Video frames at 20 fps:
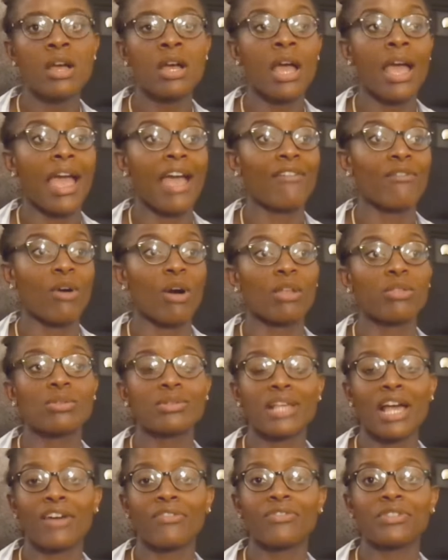Have all those
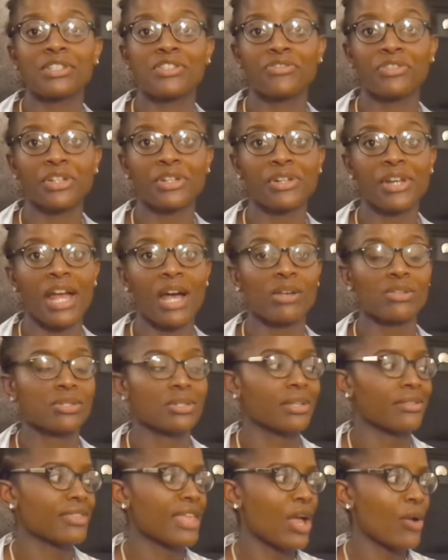outfits figured out
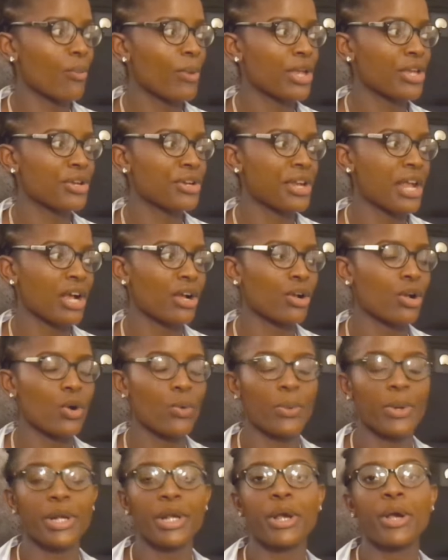so that way you're not
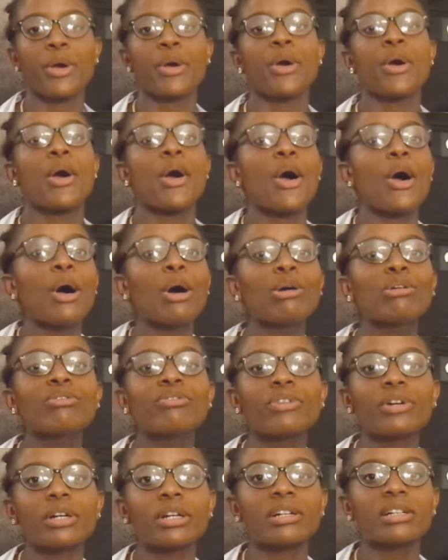going
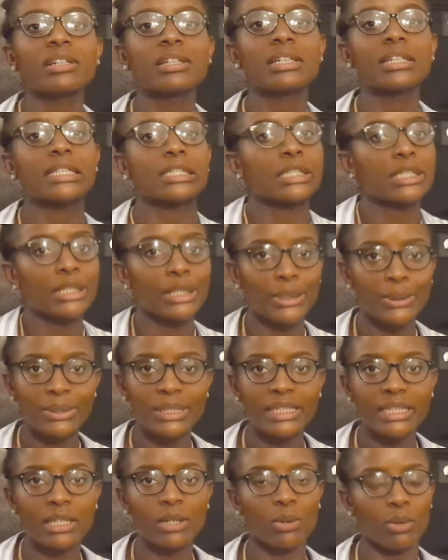over in
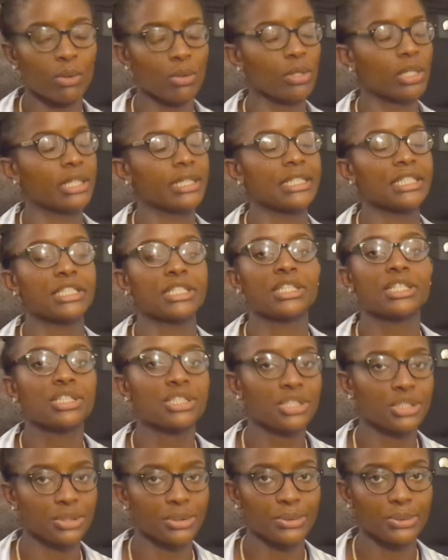clothing or in
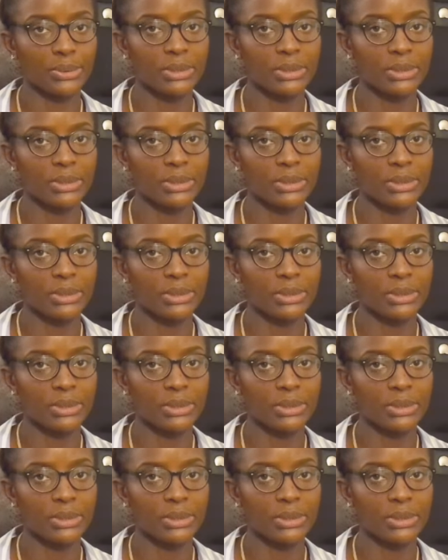shoes.